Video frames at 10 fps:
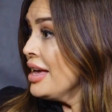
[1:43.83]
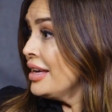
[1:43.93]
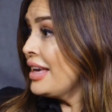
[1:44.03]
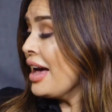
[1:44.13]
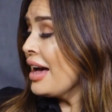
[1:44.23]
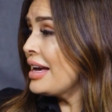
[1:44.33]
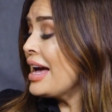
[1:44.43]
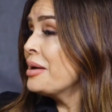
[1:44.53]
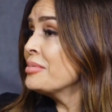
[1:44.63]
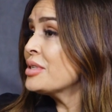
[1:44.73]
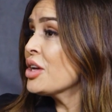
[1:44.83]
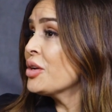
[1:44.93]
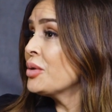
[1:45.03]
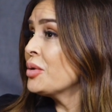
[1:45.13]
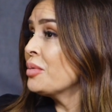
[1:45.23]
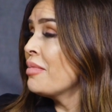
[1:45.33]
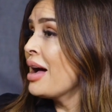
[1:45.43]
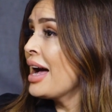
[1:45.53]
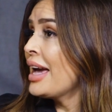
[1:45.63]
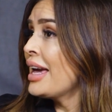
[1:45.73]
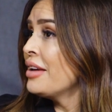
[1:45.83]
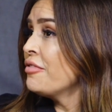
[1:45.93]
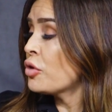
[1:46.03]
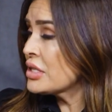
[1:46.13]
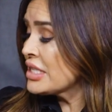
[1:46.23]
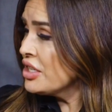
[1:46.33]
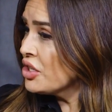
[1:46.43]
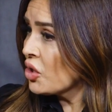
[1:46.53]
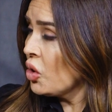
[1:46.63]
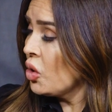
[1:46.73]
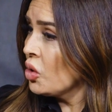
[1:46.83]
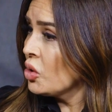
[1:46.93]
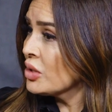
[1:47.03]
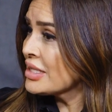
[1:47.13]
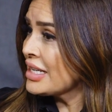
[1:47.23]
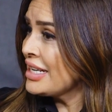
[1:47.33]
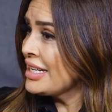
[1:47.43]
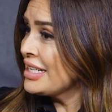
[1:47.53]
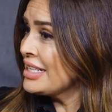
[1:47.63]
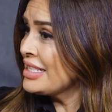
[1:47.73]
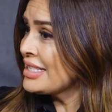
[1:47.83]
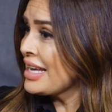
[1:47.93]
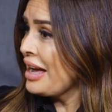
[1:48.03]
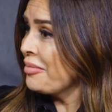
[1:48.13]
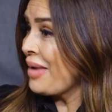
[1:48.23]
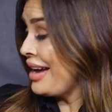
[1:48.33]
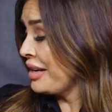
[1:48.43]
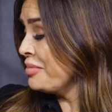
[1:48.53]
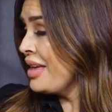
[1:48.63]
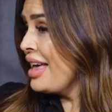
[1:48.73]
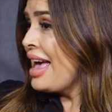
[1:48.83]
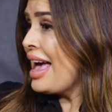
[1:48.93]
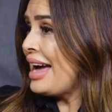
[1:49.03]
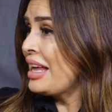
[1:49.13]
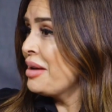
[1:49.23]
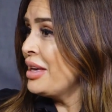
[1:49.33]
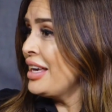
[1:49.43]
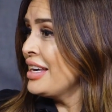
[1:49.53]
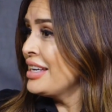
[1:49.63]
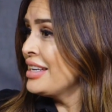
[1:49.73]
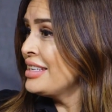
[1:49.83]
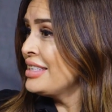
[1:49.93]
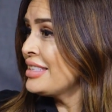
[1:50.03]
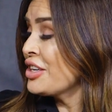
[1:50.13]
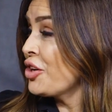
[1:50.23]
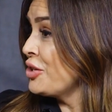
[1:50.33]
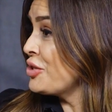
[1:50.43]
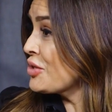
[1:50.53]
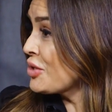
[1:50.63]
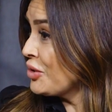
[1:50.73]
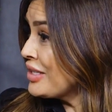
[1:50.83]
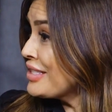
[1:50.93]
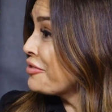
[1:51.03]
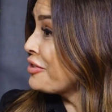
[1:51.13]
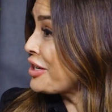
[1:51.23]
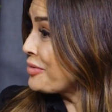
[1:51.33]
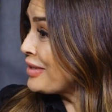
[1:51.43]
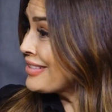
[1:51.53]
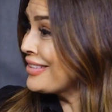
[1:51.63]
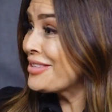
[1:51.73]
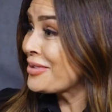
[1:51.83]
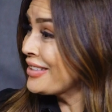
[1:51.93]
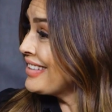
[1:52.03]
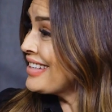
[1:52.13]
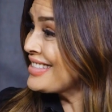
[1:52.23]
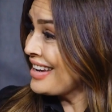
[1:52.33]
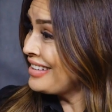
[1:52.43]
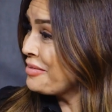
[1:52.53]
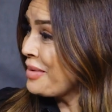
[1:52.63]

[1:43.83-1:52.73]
Yeah. So my 14-year-old is Adam. Adam is going to school. He's a freshman, so he's really excited about